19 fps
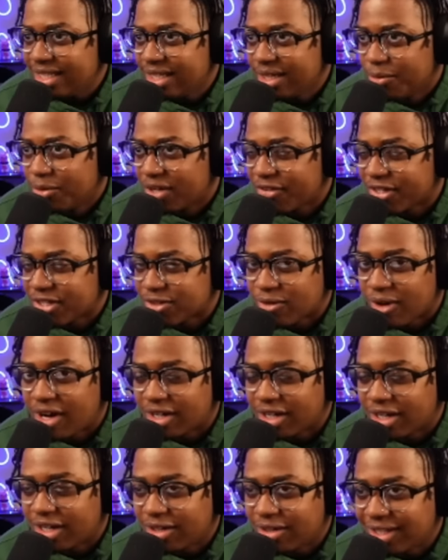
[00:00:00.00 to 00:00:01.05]
What if it's wrong,
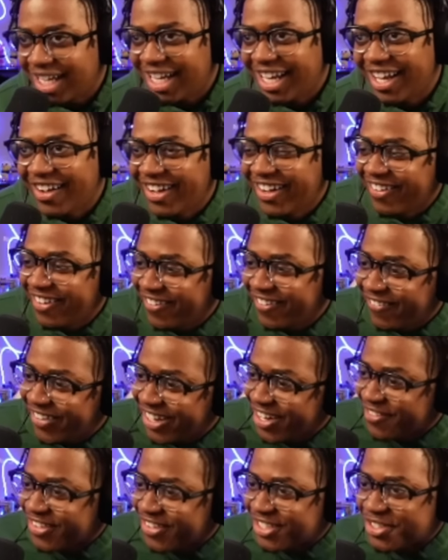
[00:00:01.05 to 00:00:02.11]
though? What
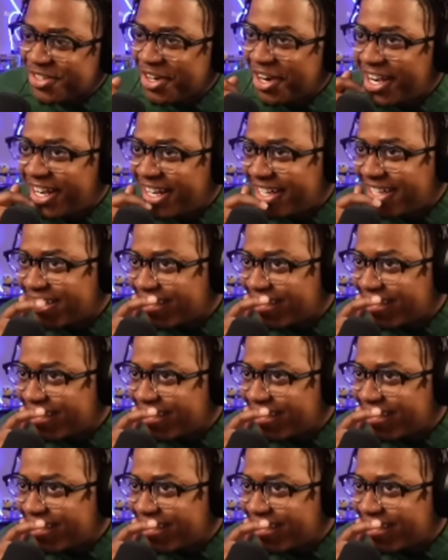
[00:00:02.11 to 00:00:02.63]
if it's wrong?